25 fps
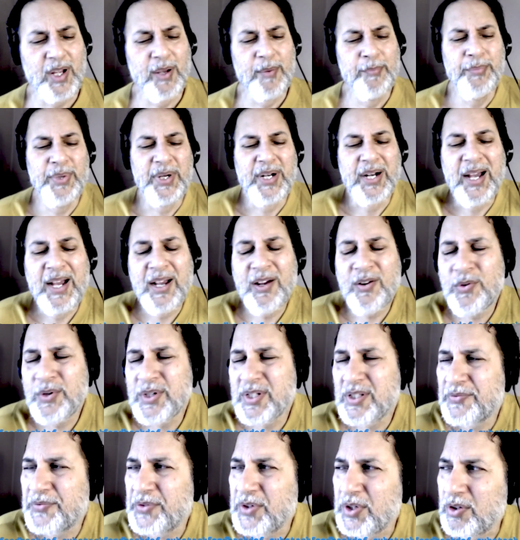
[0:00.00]
But I
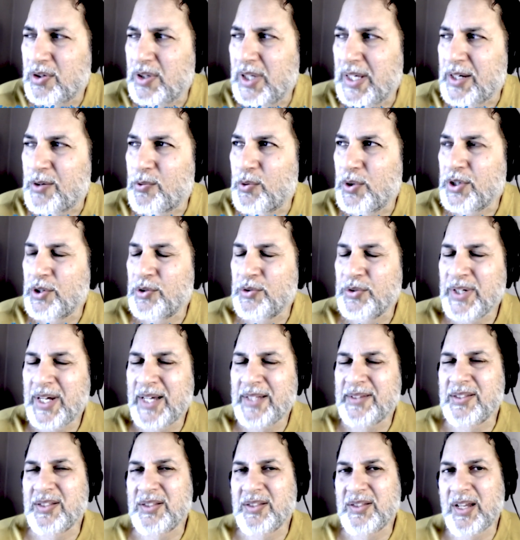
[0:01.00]
always feel like, well, you're
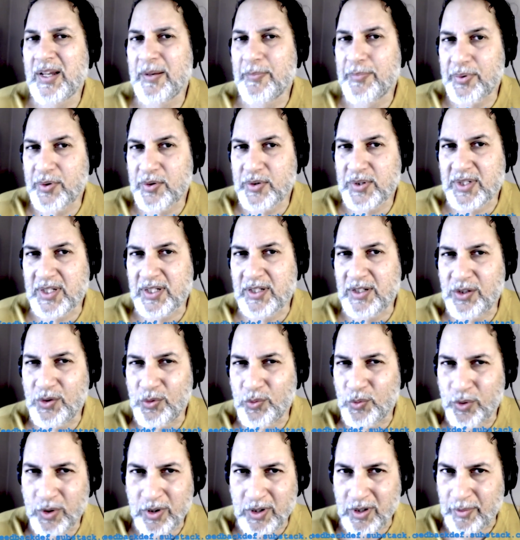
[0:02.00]
not the same person you
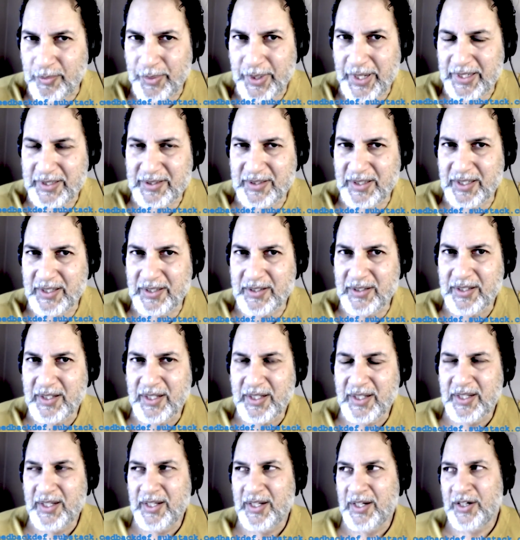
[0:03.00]
were back then.
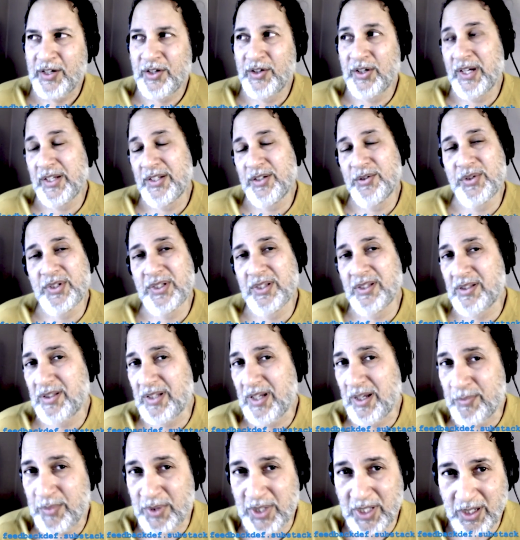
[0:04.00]
You're not using the
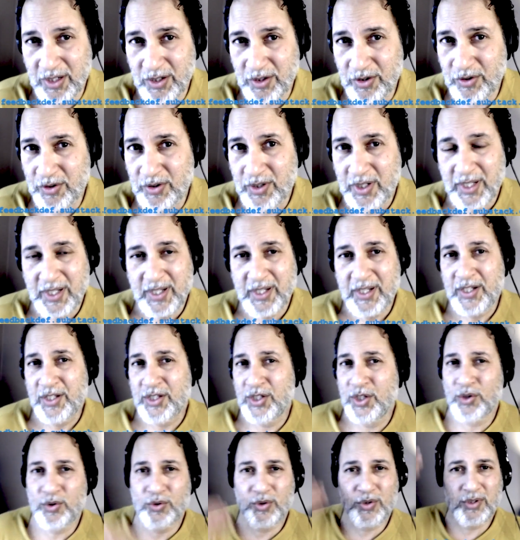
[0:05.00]
same gear.
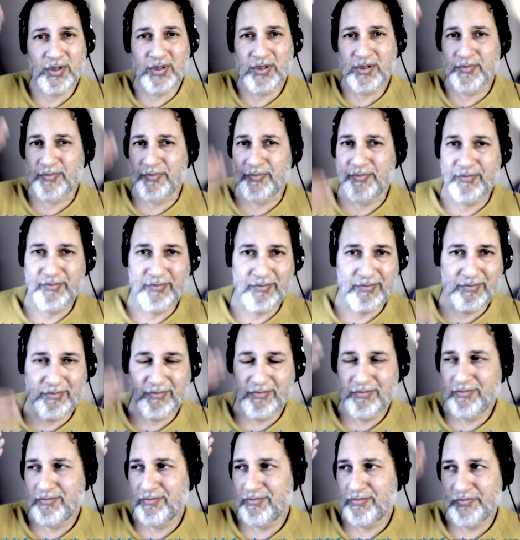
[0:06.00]
Your
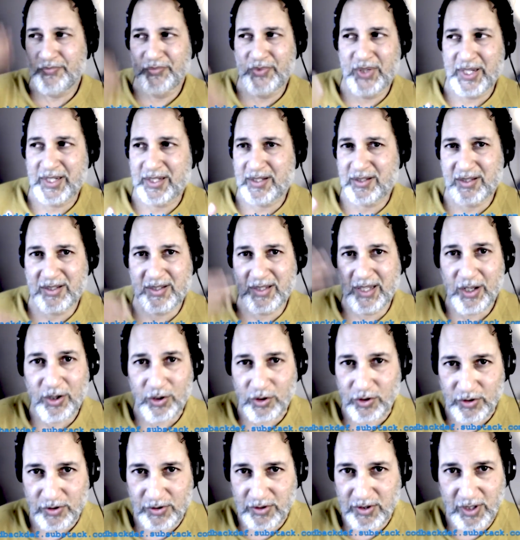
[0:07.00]
like
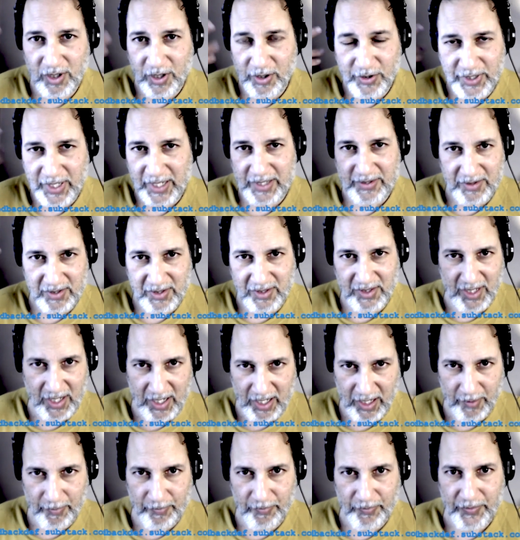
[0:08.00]
cells are not the
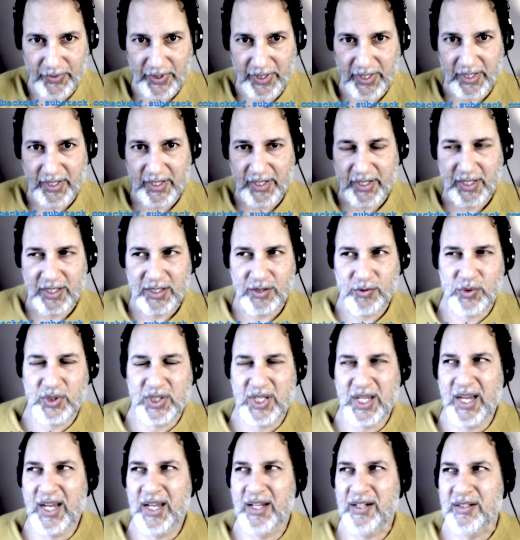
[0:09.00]
same. You
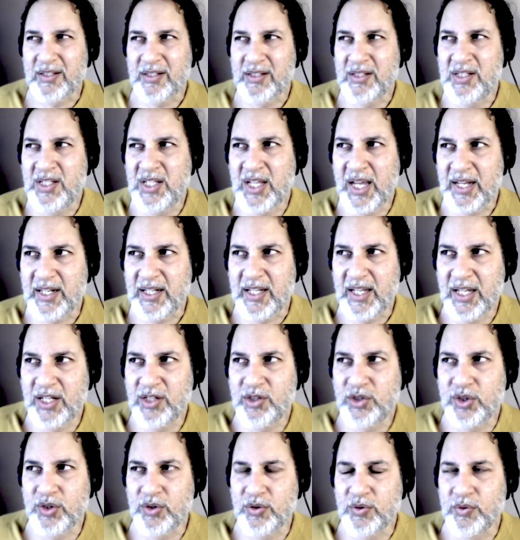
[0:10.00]
can't get
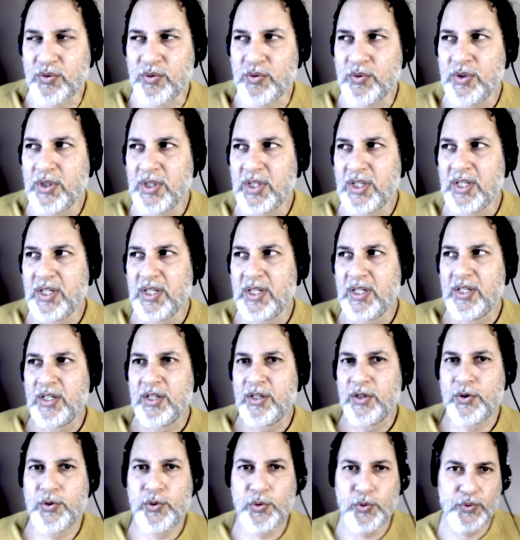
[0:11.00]
into
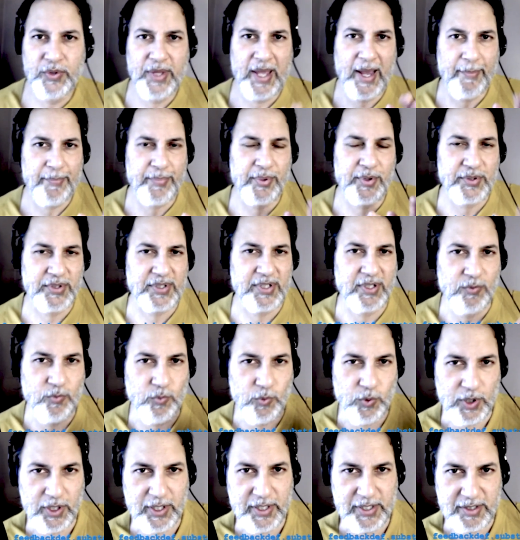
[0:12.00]
who that person
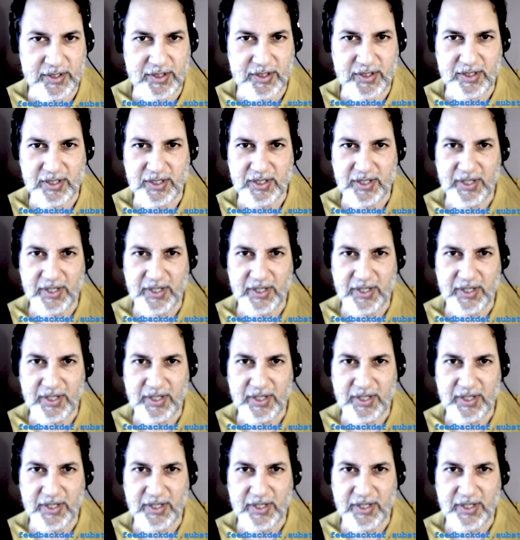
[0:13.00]
was